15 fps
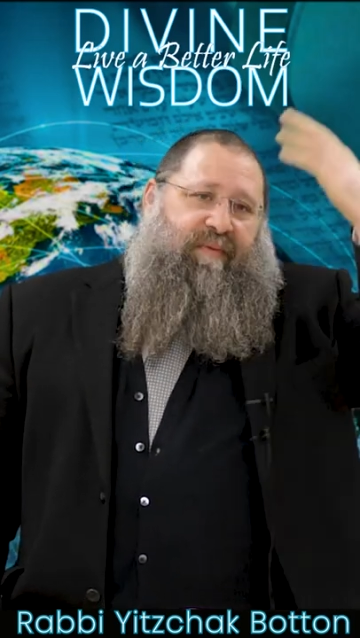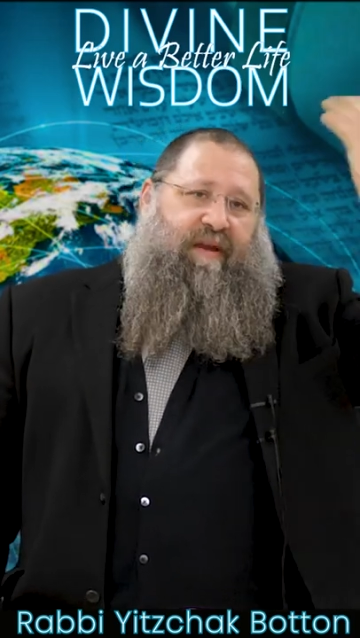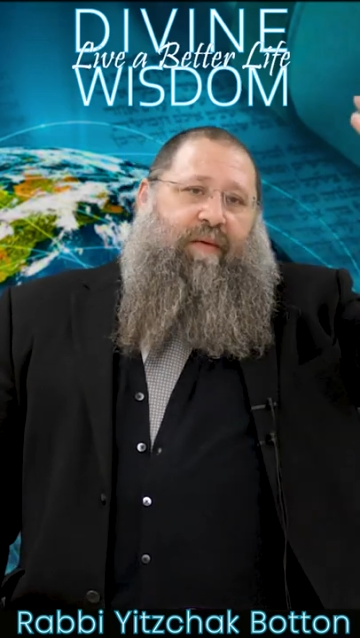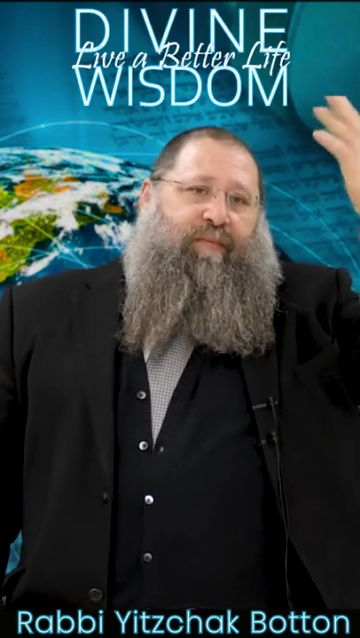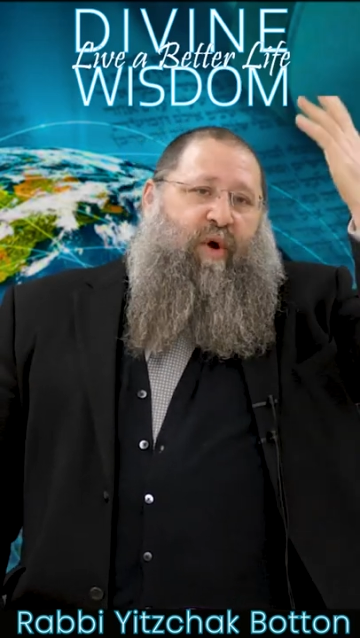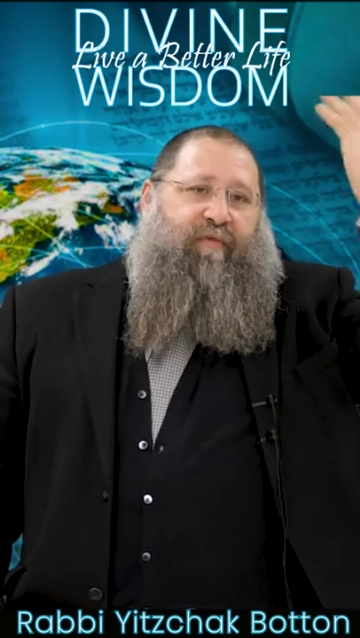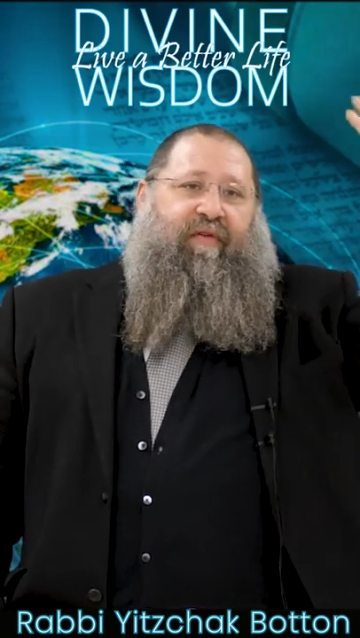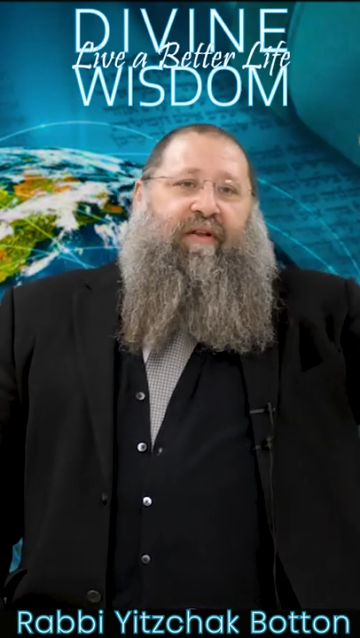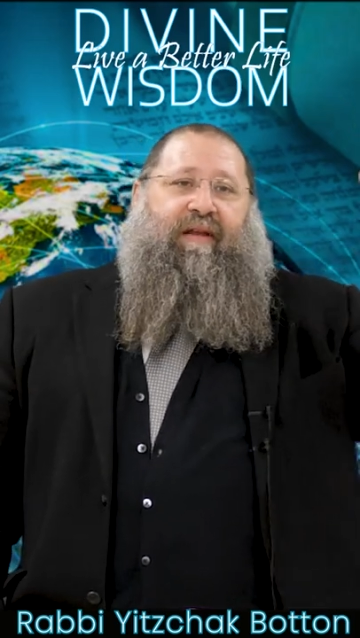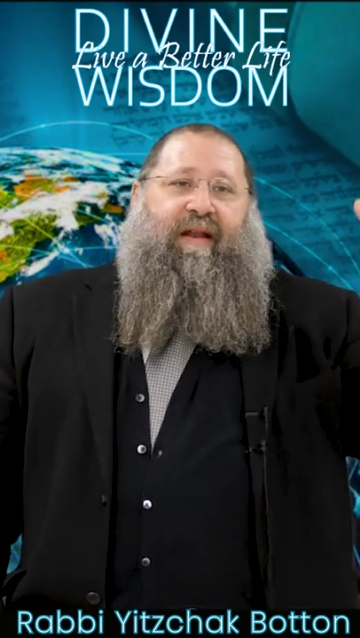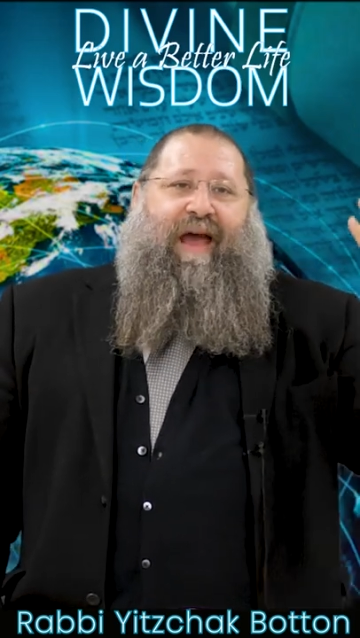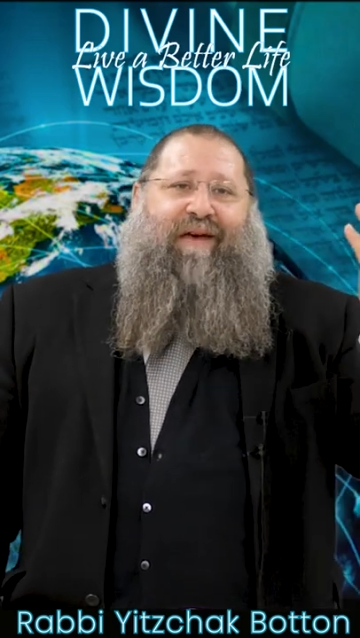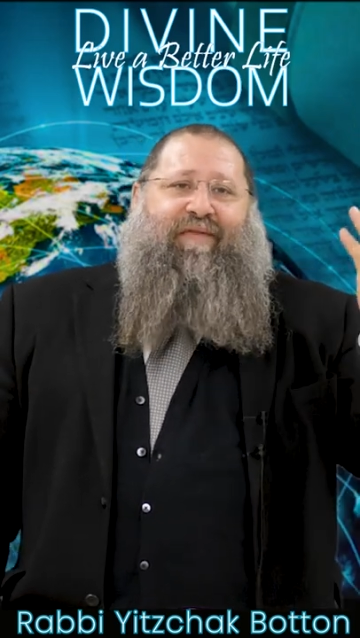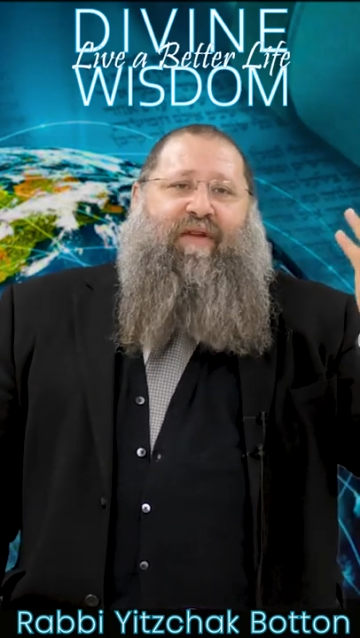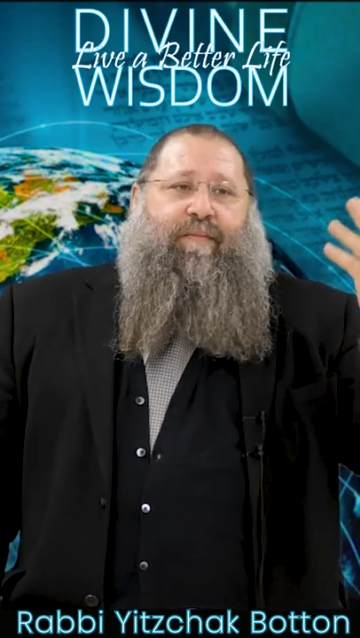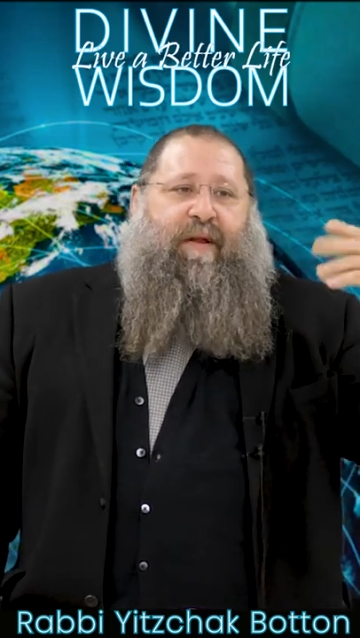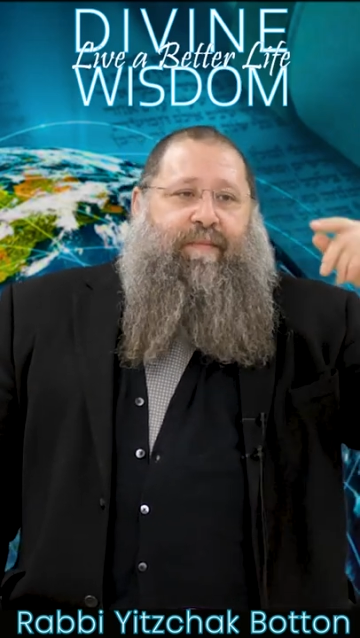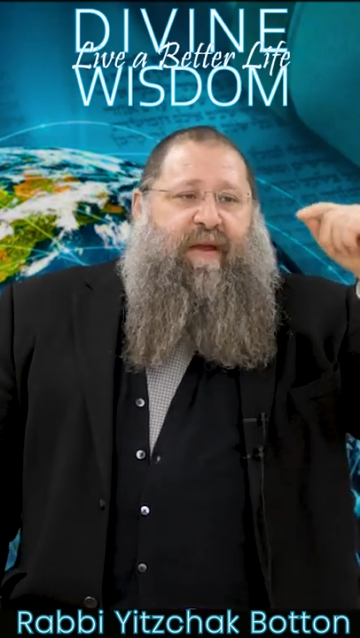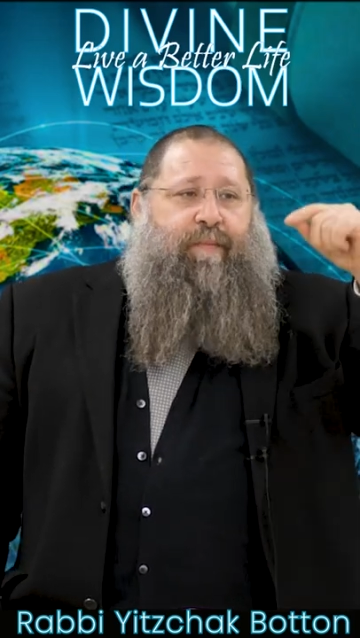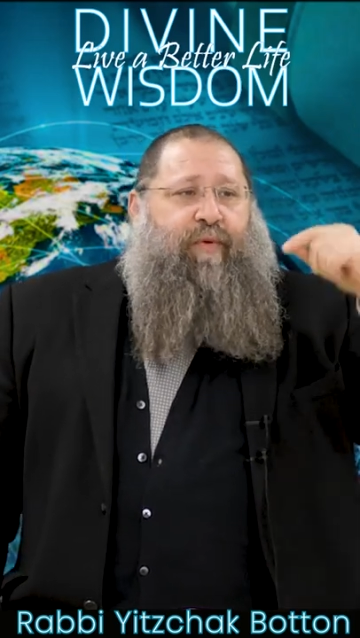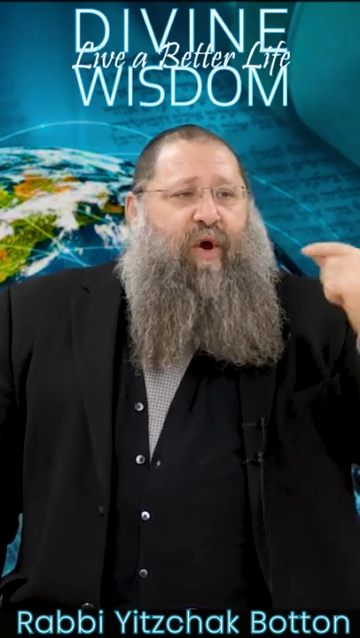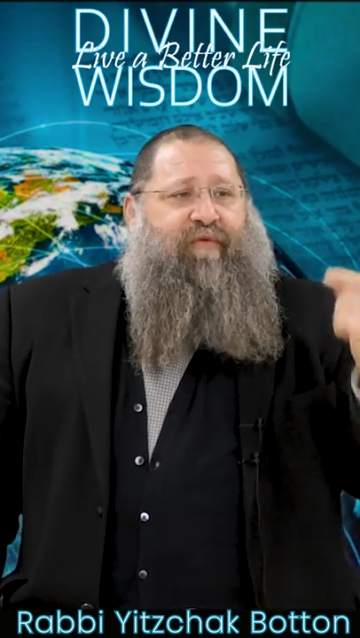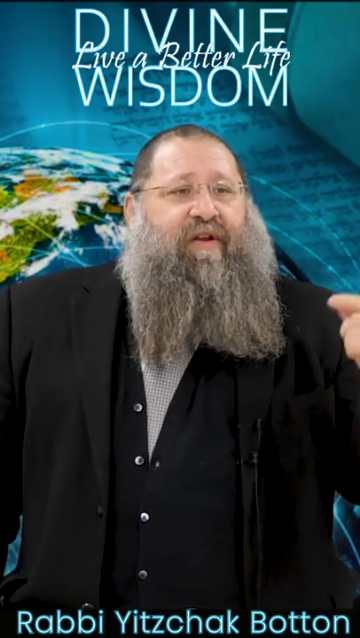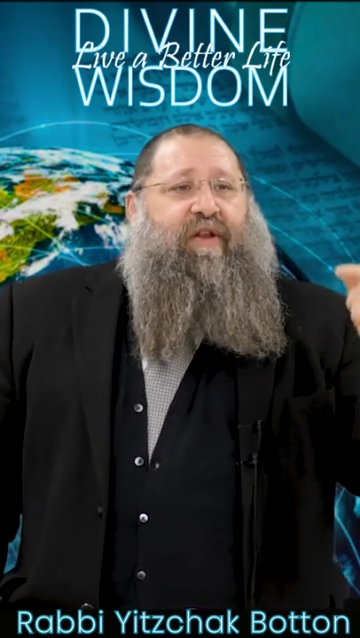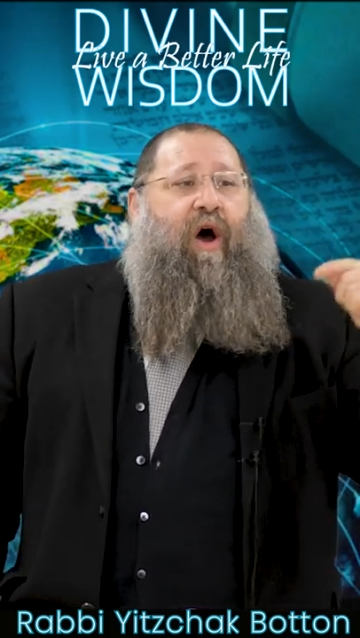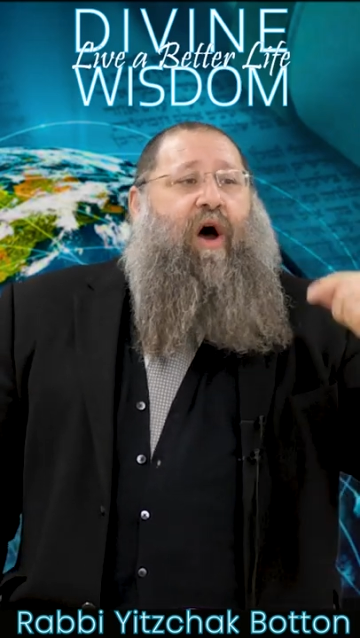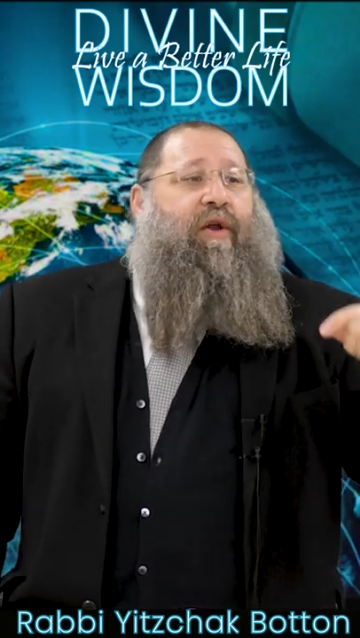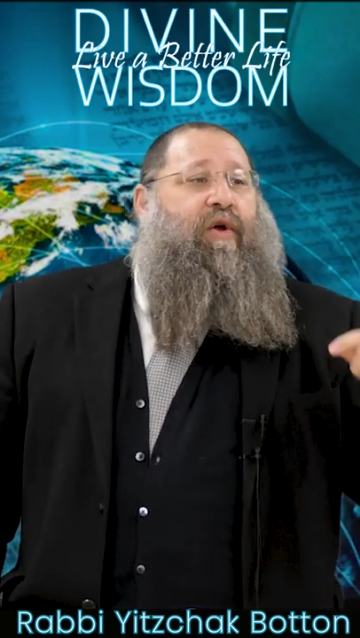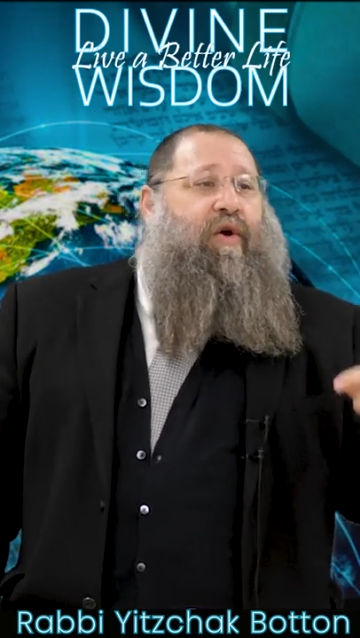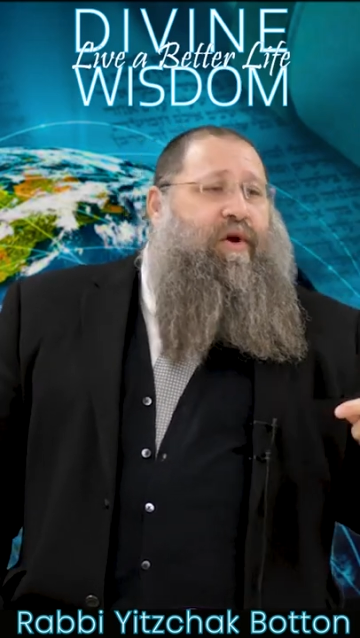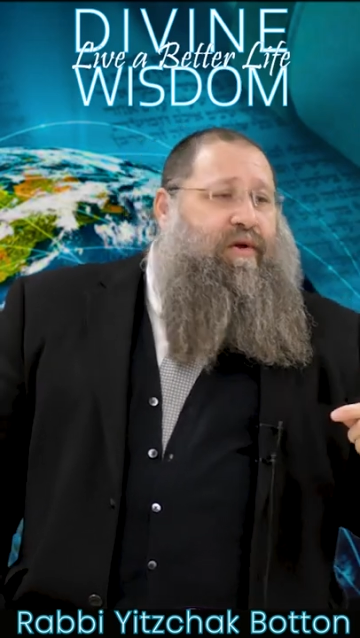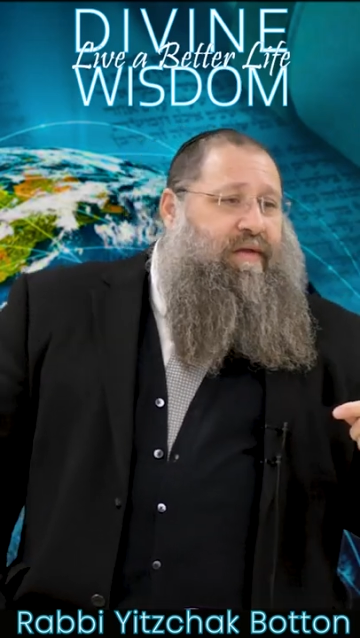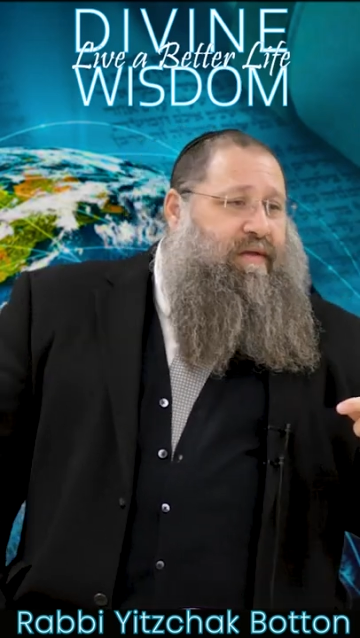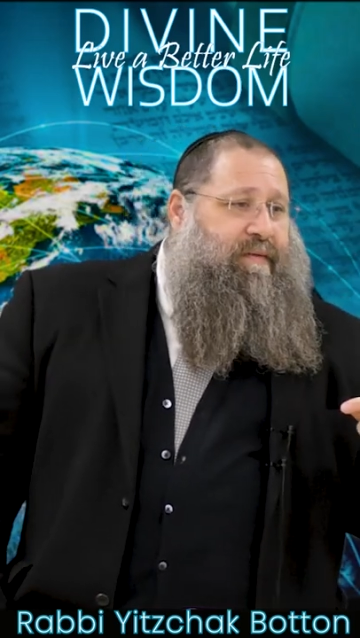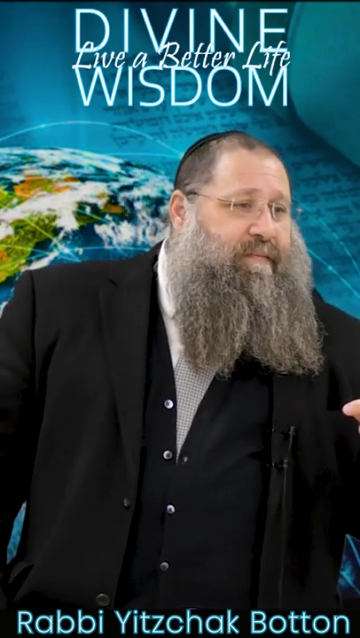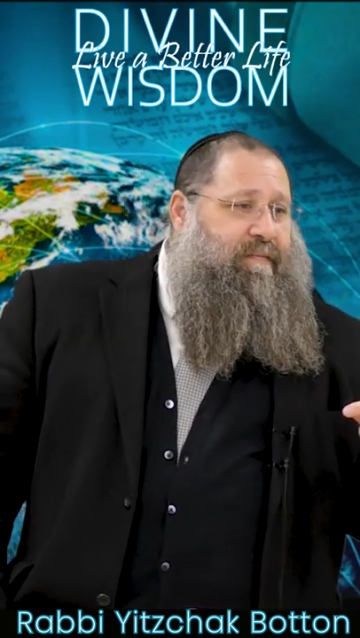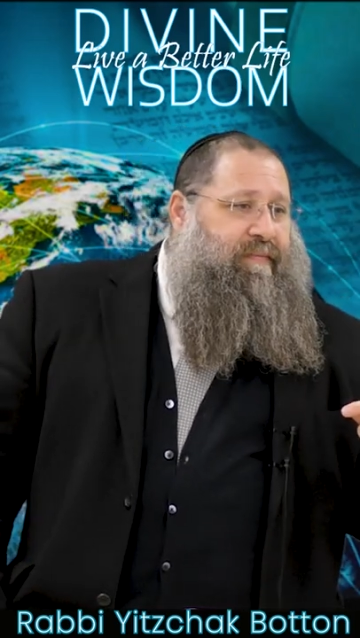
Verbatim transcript: being perfect in heaven, but being perfect on earth.